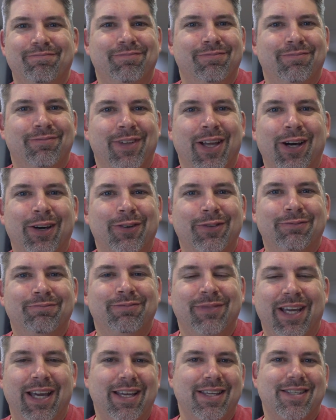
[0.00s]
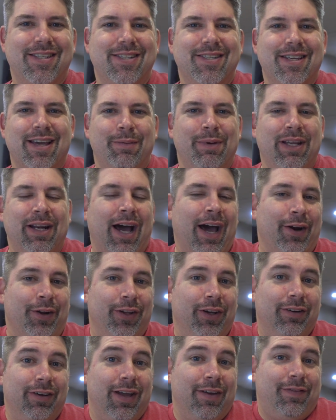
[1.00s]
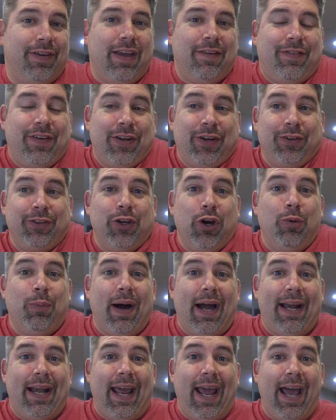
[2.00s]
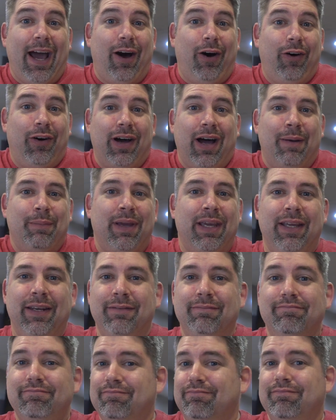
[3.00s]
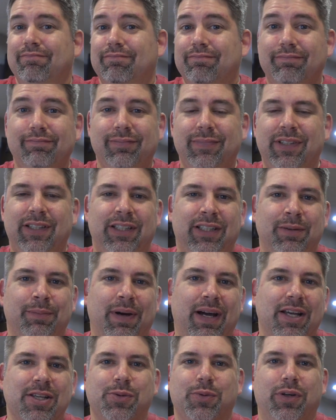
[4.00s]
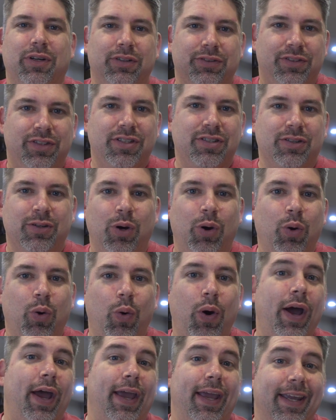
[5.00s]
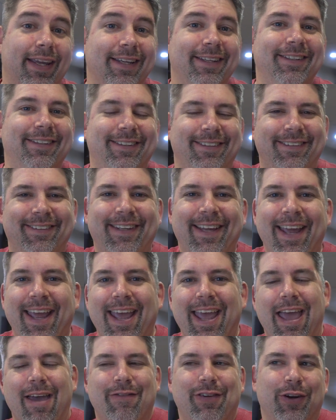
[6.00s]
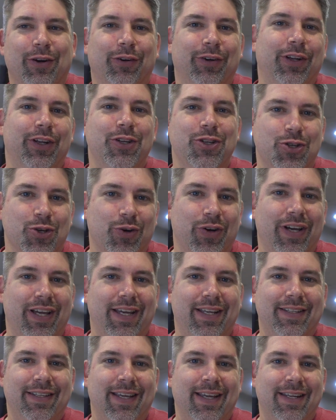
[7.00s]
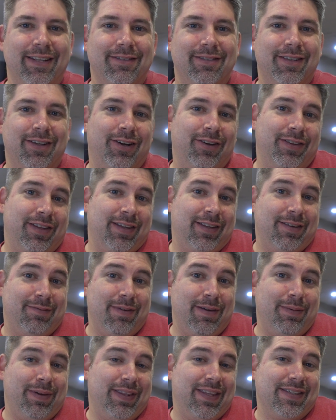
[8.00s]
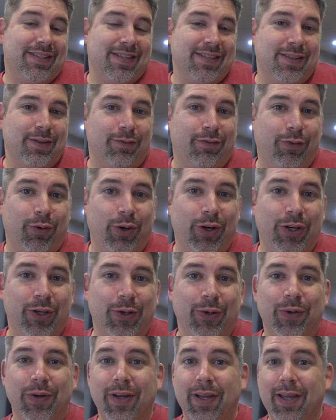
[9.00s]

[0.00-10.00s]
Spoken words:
no? Yes? I mean, I don't know. If you don't know by now, I mean, you might as well just go away. If you don't enjoy it, then maybe this isn't for you.